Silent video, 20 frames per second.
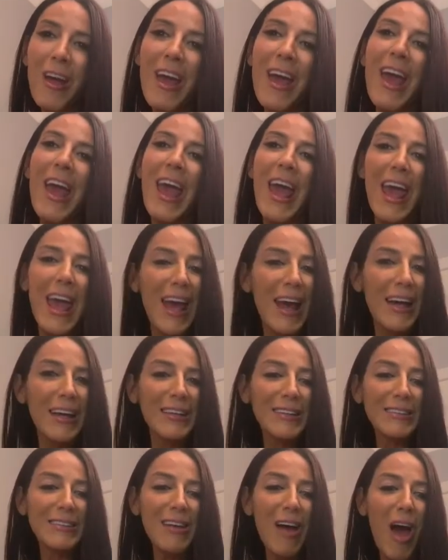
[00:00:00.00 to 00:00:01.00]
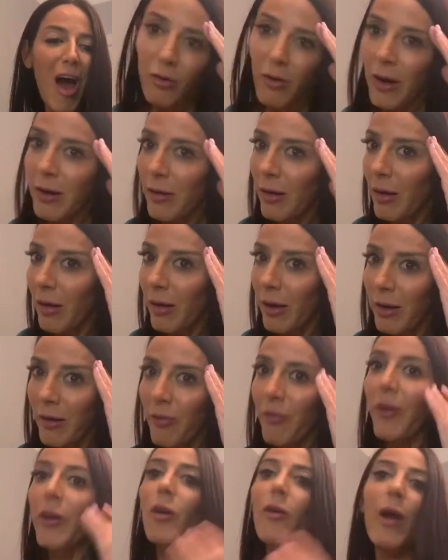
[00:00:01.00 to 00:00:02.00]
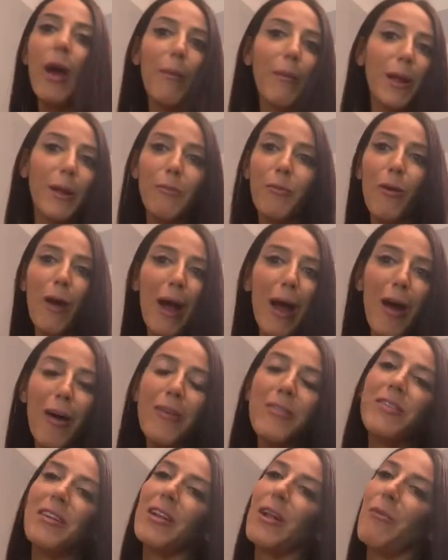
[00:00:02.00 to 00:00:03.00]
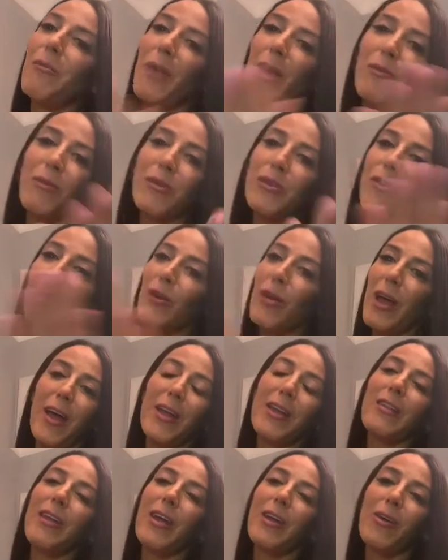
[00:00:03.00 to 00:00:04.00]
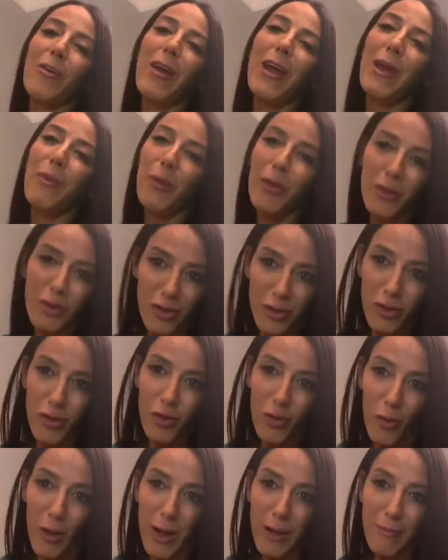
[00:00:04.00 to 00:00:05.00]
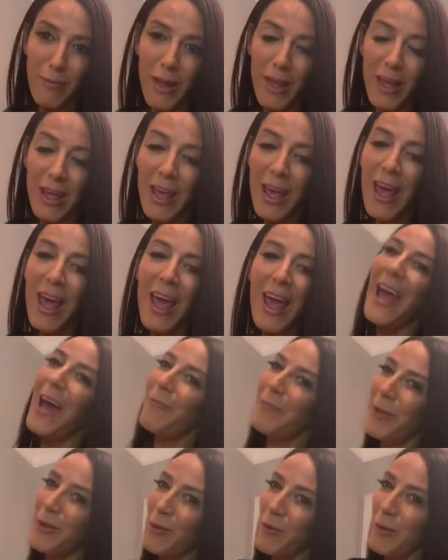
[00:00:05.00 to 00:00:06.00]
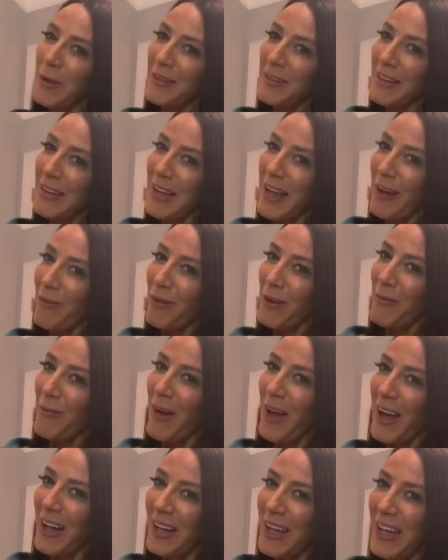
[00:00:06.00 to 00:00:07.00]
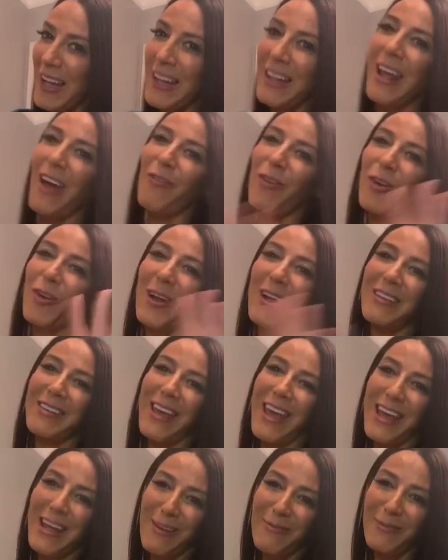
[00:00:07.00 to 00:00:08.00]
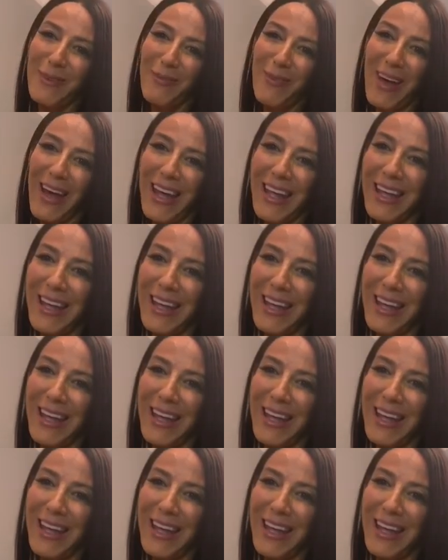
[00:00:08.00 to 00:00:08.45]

and trying to figure out my brows, and I'm so glad that you're able to join me. Happy tweezing, everybody, and have a great day. Bye-bye.